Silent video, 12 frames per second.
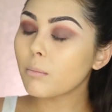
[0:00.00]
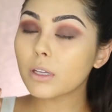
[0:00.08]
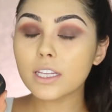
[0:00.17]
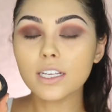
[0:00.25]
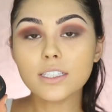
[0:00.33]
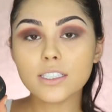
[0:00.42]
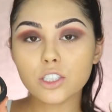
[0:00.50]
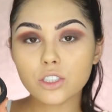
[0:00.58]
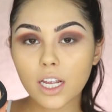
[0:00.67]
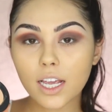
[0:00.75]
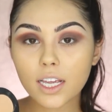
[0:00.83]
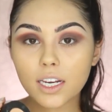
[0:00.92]
But this
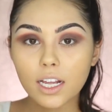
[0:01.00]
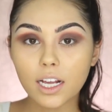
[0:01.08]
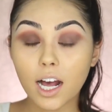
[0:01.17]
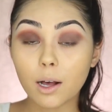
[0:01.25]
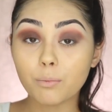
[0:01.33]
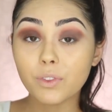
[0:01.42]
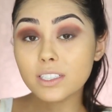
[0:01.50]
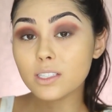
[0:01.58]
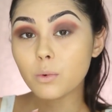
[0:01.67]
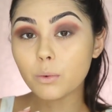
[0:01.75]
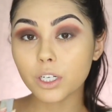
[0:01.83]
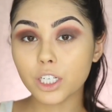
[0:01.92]
shade, this
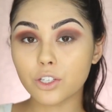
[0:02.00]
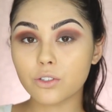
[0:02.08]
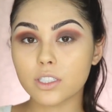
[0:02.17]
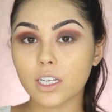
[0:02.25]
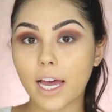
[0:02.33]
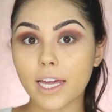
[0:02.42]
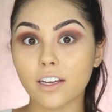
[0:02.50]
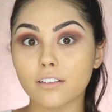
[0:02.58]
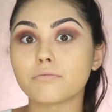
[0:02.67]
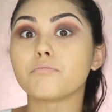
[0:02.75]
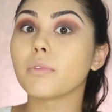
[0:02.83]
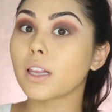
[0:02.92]
is what we're going to use to kind
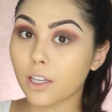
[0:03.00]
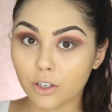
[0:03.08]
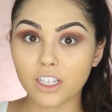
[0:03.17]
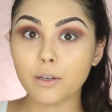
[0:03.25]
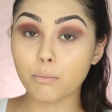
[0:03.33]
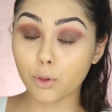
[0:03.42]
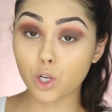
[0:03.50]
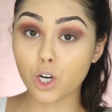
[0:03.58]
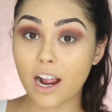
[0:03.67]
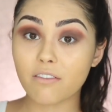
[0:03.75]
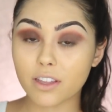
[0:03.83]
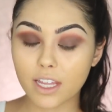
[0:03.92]
of literally
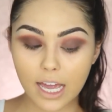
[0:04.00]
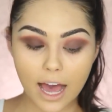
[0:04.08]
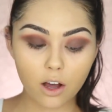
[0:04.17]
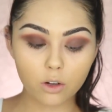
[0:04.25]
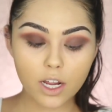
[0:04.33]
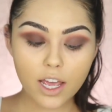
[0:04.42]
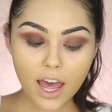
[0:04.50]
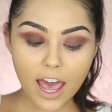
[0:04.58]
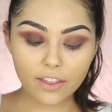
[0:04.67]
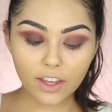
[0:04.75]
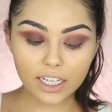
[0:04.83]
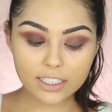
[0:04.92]
blur everything out.
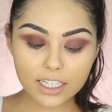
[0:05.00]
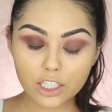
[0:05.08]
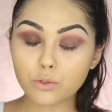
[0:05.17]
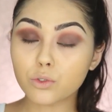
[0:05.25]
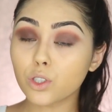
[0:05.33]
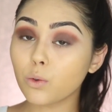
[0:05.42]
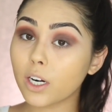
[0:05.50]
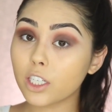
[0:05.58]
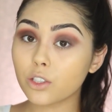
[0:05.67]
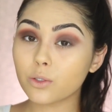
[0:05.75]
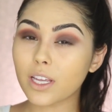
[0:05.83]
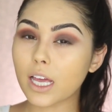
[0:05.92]
And like I said, you do
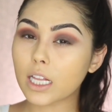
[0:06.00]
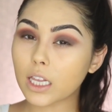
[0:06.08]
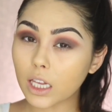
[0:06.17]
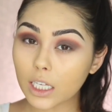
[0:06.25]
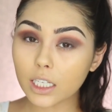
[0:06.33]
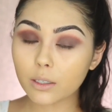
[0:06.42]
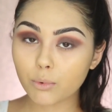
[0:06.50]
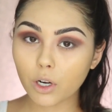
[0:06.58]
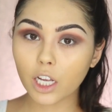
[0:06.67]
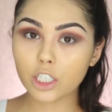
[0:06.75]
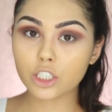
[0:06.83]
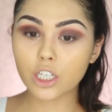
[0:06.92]
want to use a clean
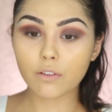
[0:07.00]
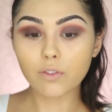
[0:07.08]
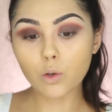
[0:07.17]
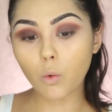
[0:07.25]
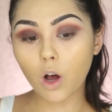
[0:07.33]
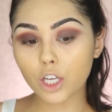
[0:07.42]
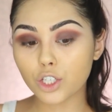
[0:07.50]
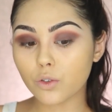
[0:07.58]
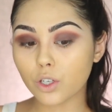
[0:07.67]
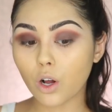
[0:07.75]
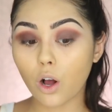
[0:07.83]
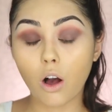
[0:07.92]
brush. If you want, you
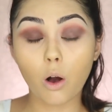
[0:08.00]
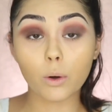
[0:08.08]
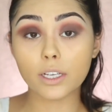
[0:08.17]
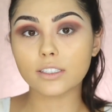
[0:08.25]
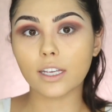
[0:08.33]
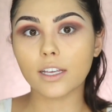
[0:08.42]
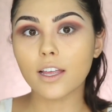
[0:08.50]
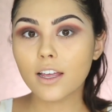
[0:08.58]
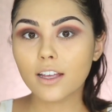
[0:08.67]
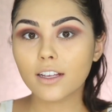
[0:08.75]
can always like